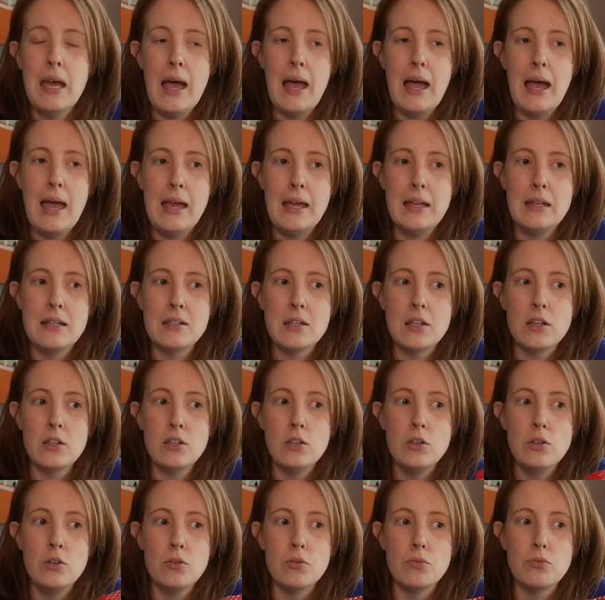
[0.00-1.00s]
and
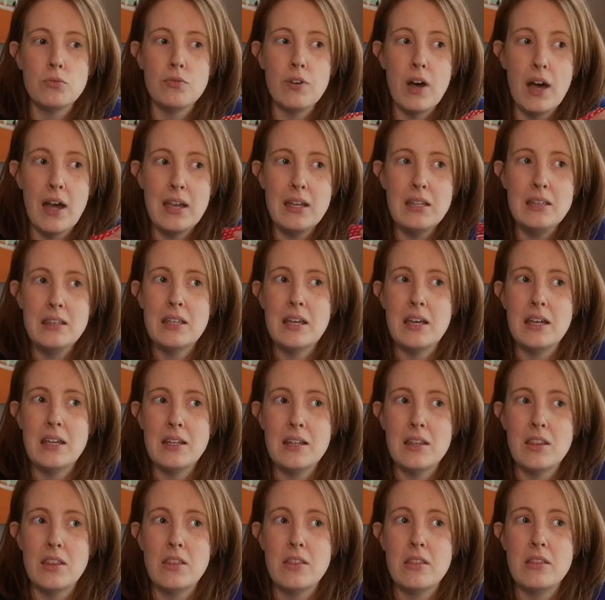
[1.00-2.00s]
you find
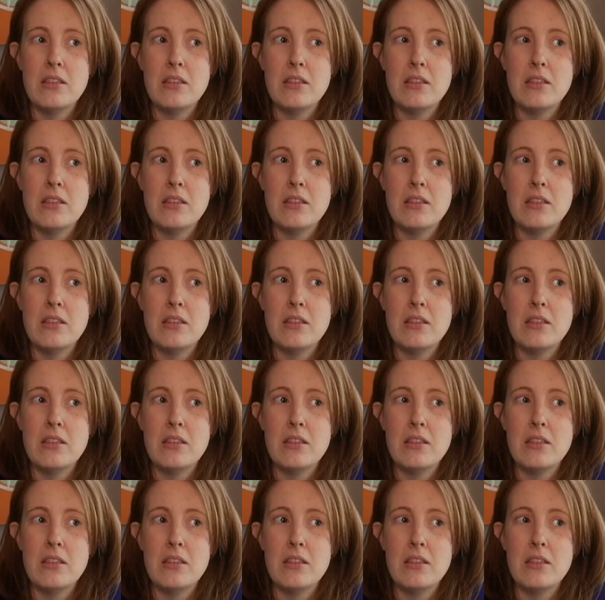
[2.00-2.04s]
that